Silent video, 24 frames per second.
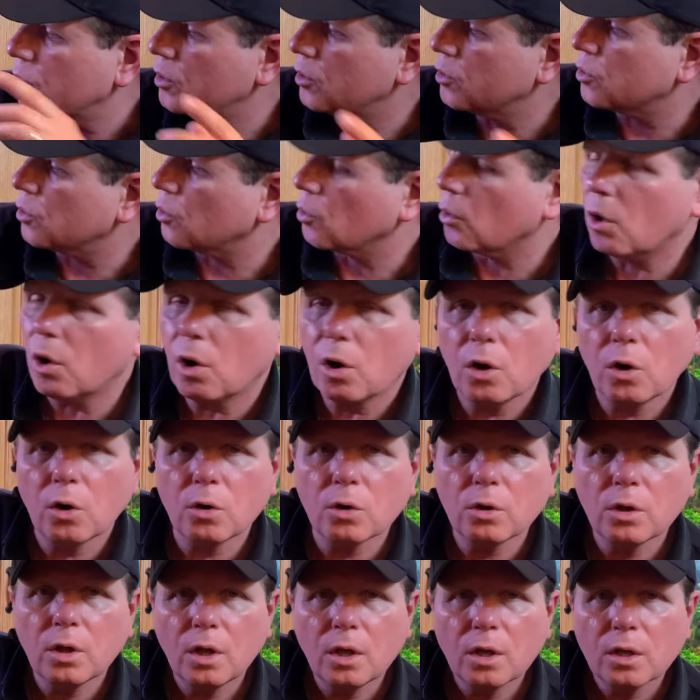These are
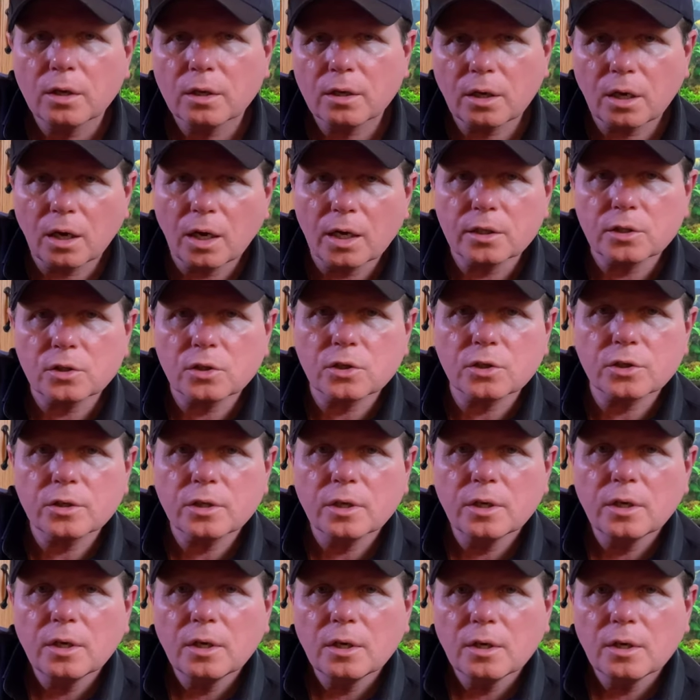all cuts